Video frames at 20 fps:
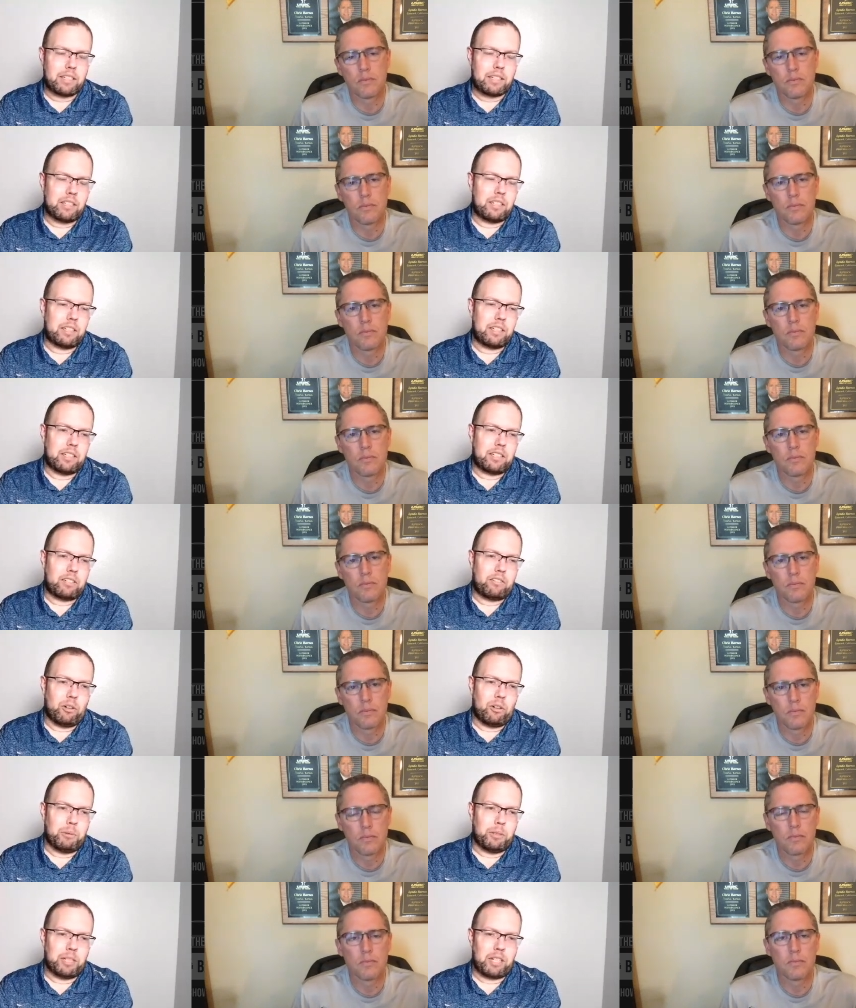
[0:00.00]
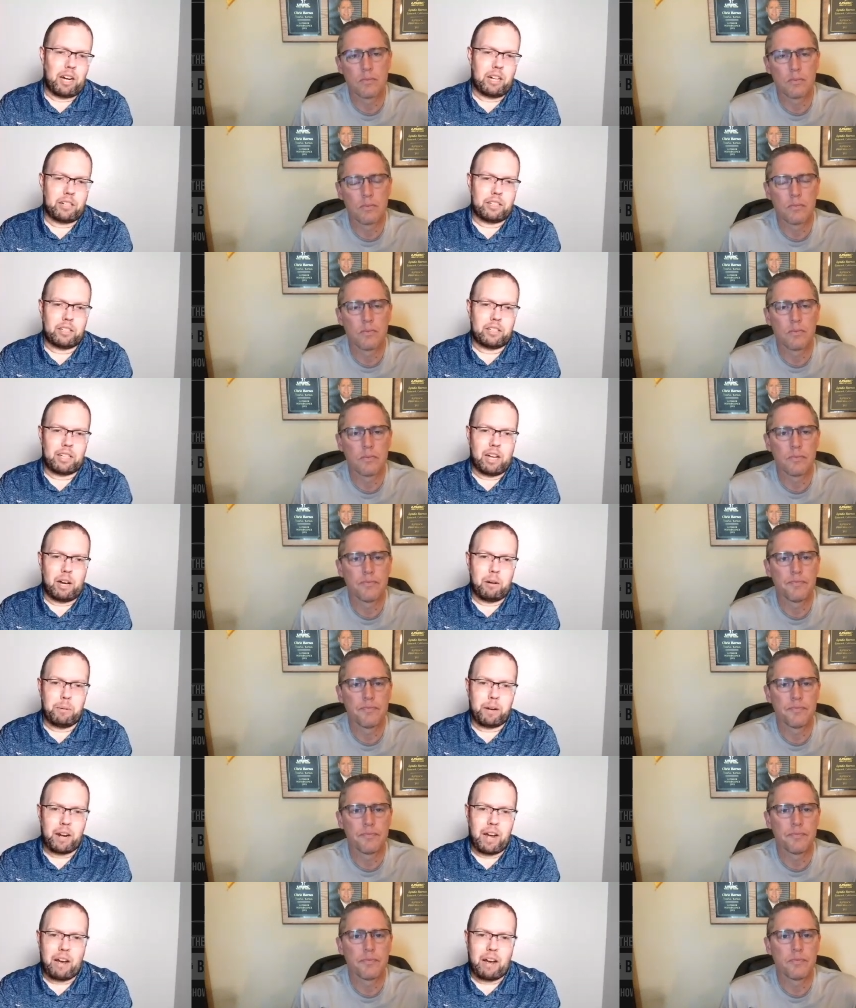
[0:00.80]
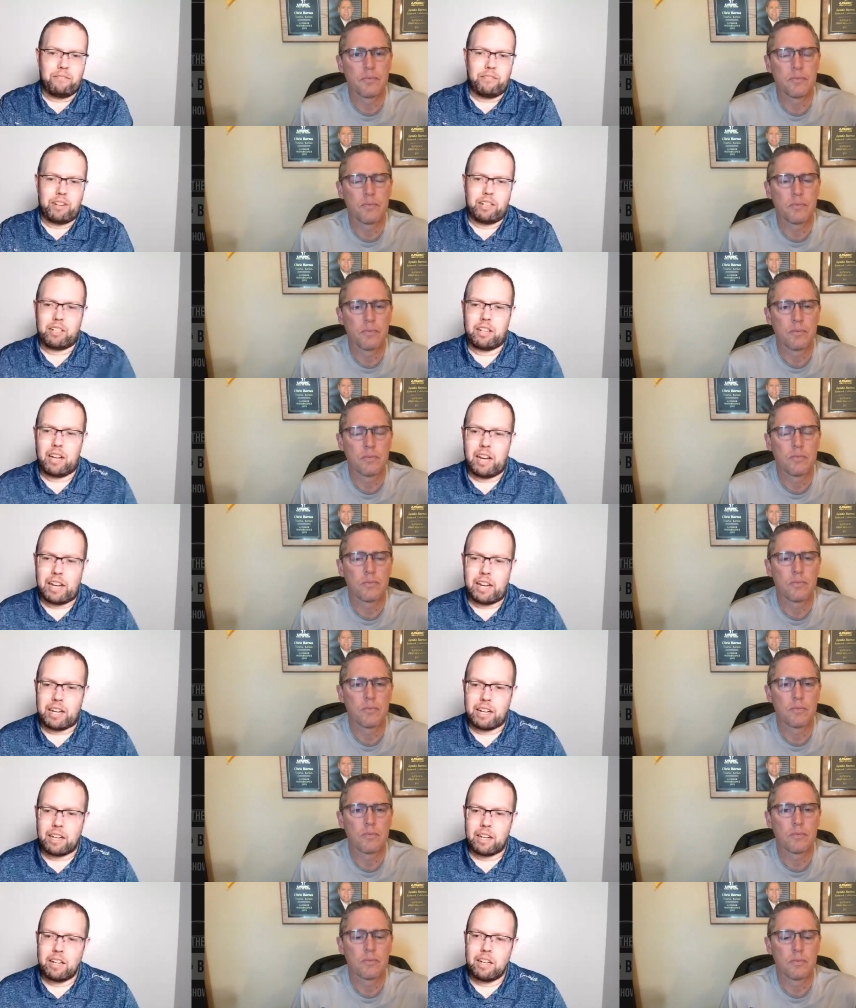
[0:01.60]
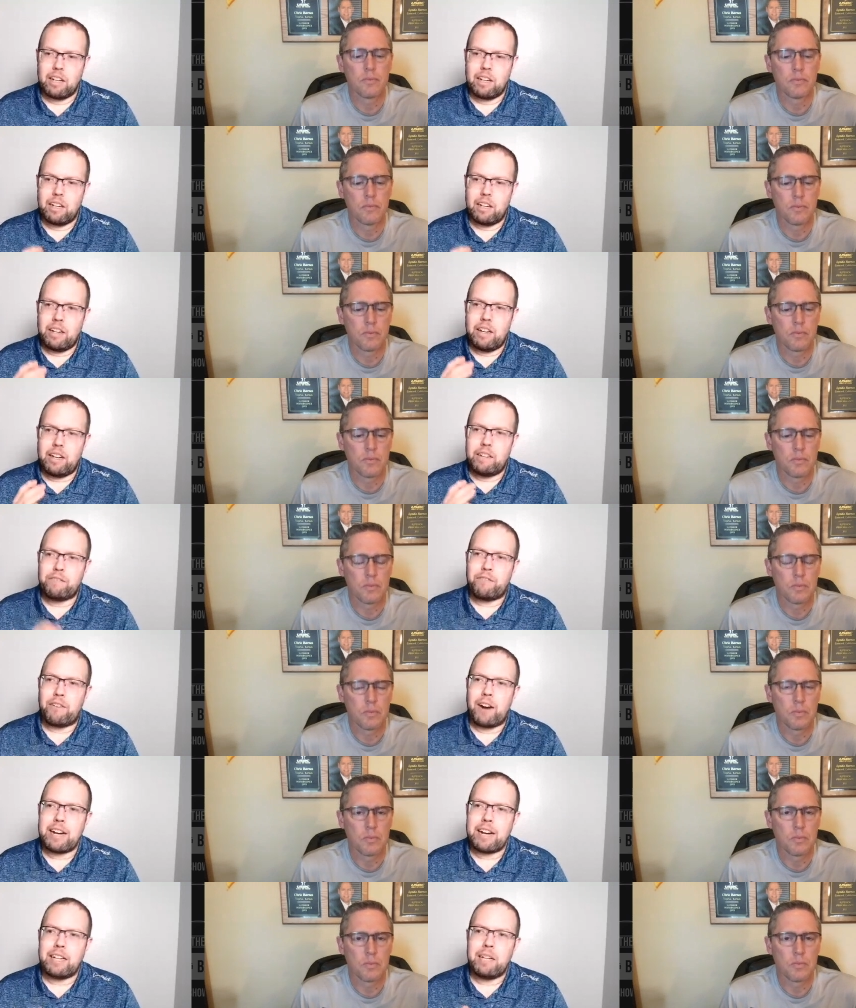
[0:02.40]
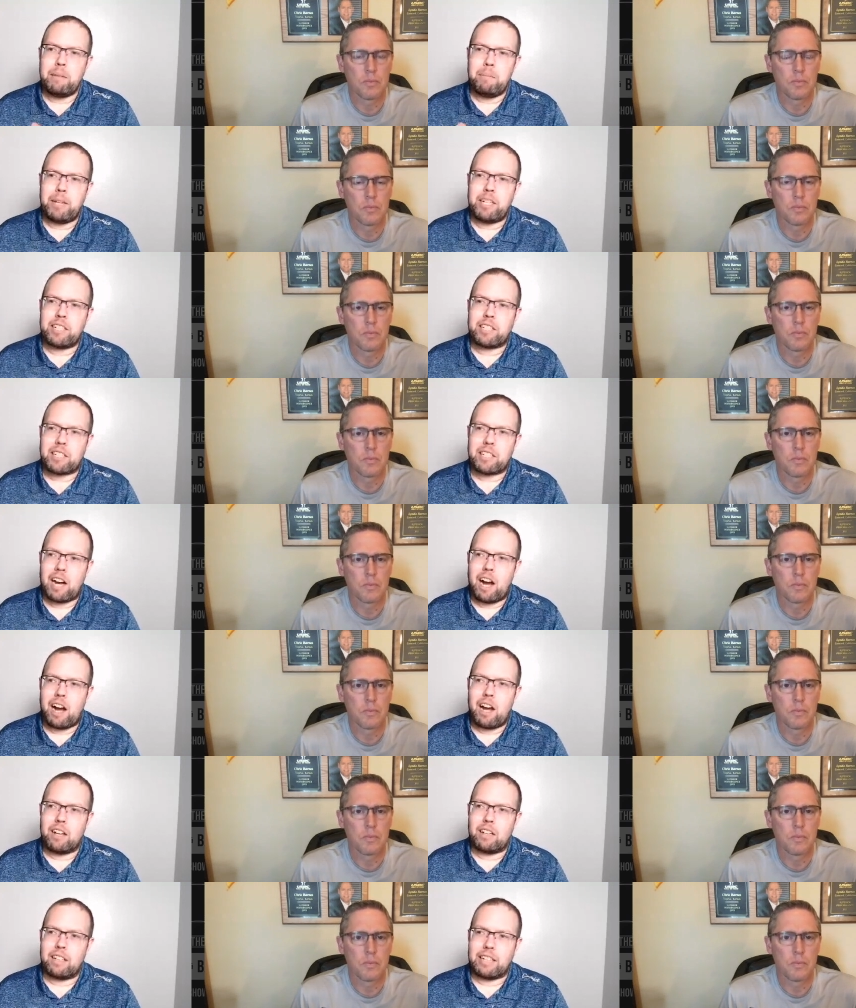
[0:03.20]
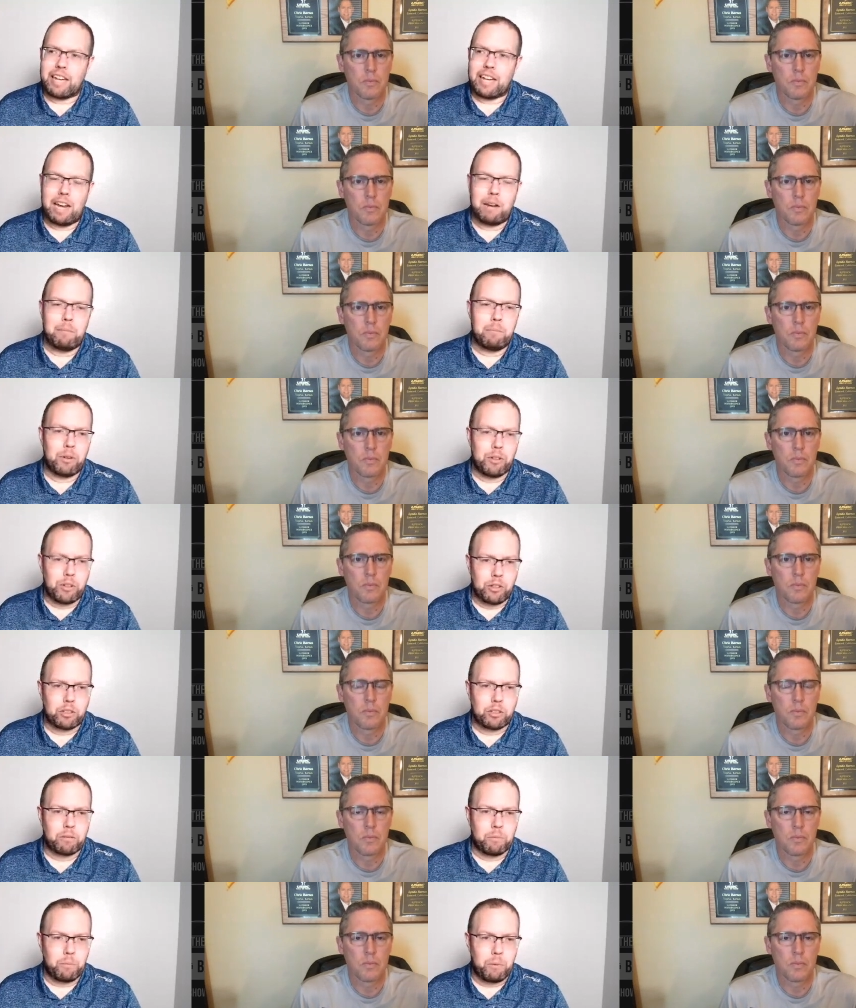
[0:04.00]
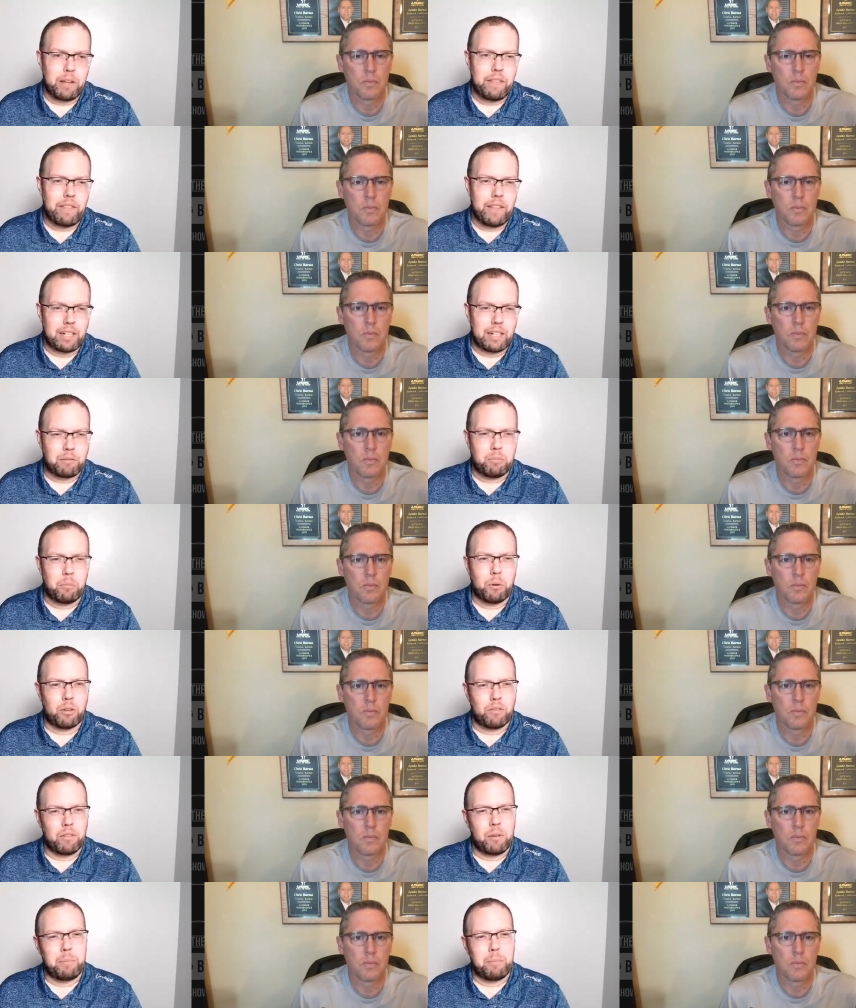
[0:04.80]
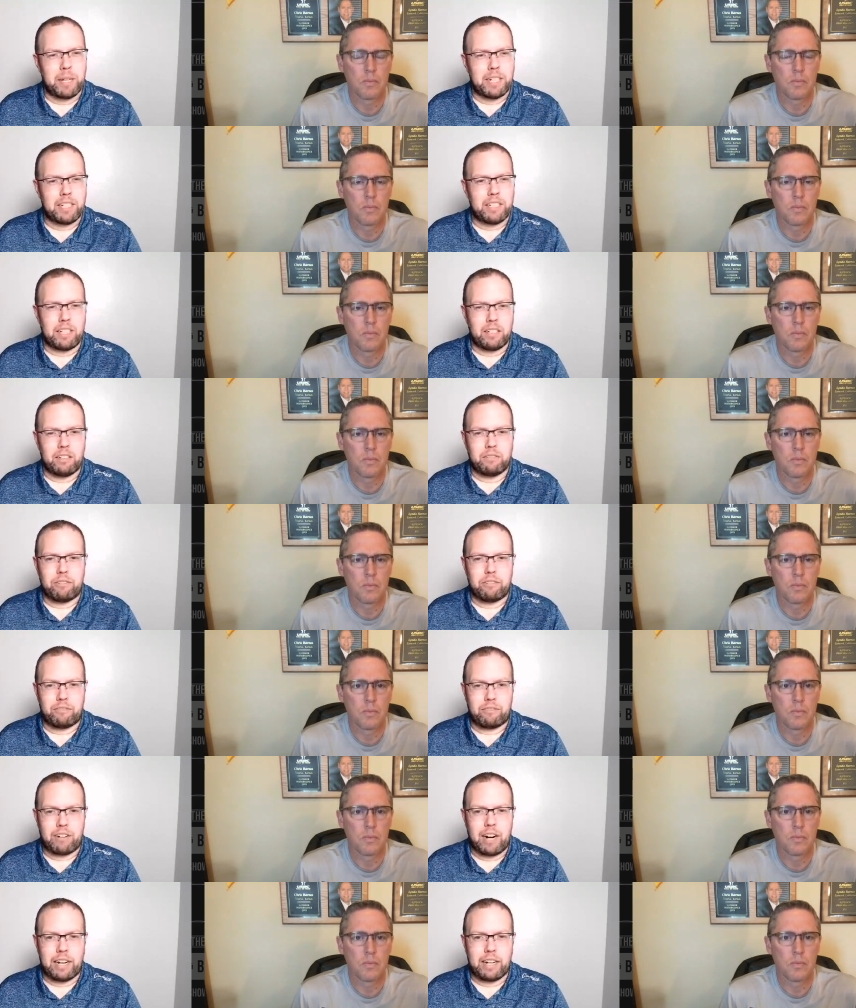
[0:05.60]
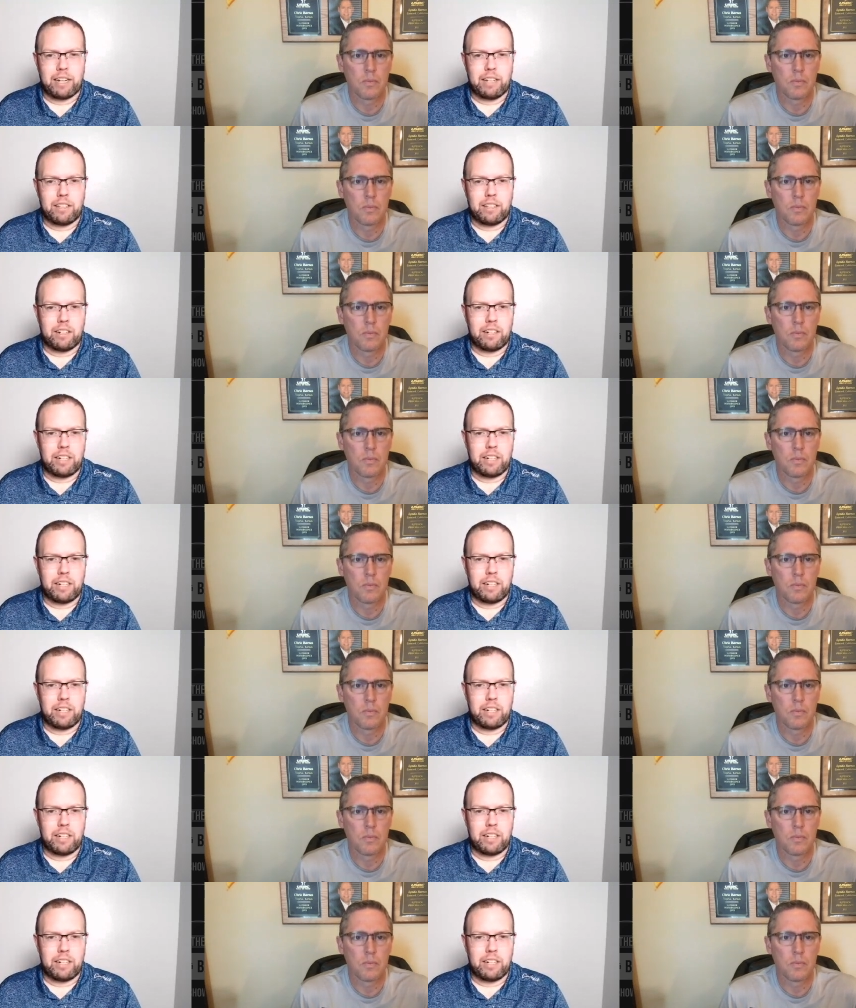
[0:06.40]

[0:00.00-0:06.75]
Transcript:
Speaker 1: because it's always hard to tell, but I feel like if Frankie beats Kyle again but doesn't win, that's more of a big deal for Frankie than